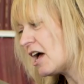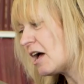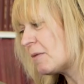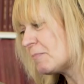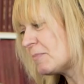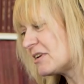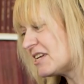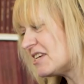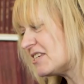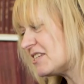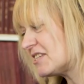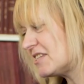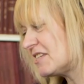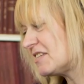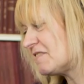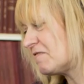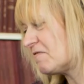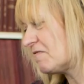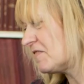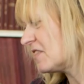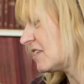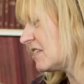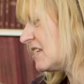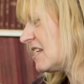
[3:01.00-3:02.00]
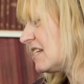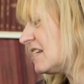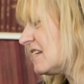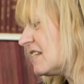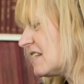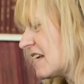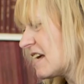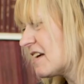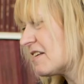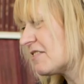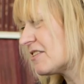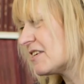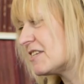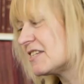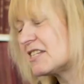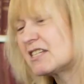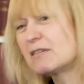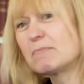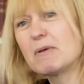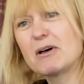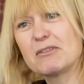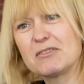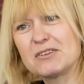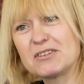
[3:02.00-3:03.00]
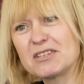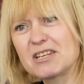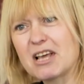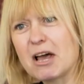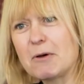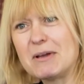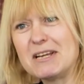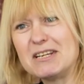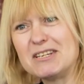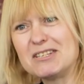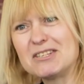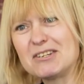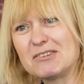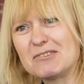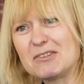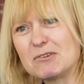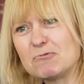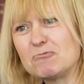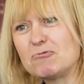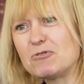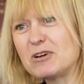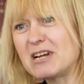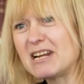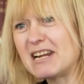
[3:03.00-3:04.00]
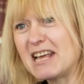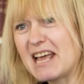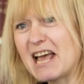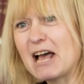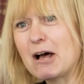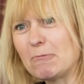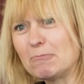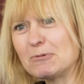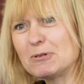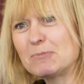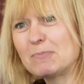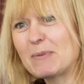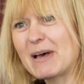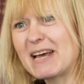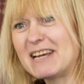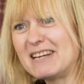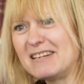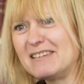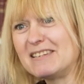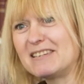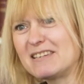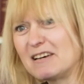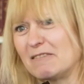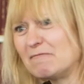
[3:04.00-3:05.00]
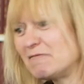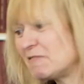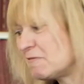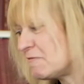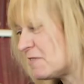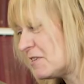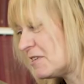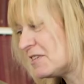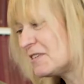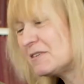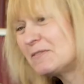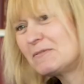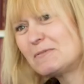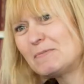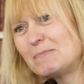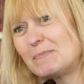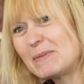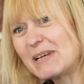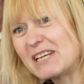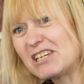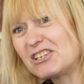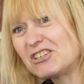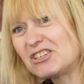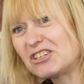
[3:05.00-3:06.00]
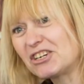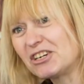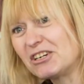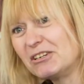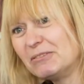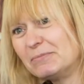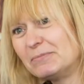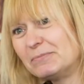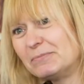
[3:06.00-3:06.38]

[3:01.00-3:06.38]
But it's the, the detail that some others go into that really helps paint a vivid picture.